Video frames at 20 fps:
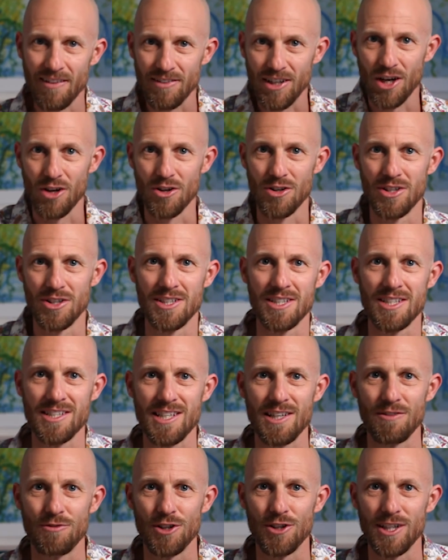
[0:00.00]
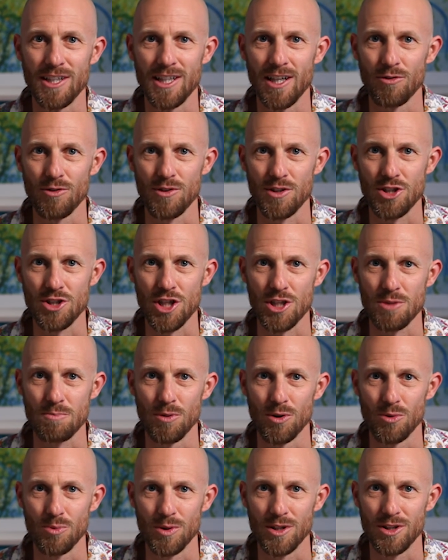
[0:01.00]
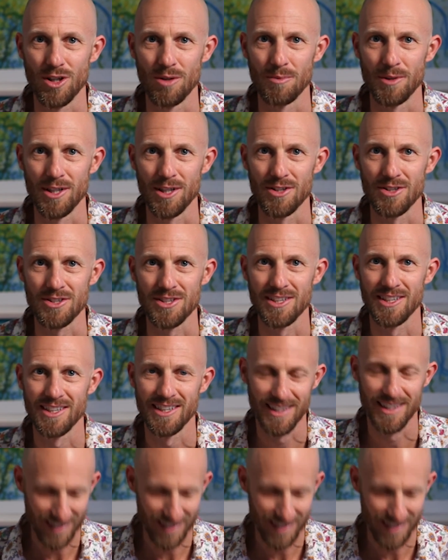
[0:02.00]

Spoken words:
a go. See if you can cover the chessboard with dominoes.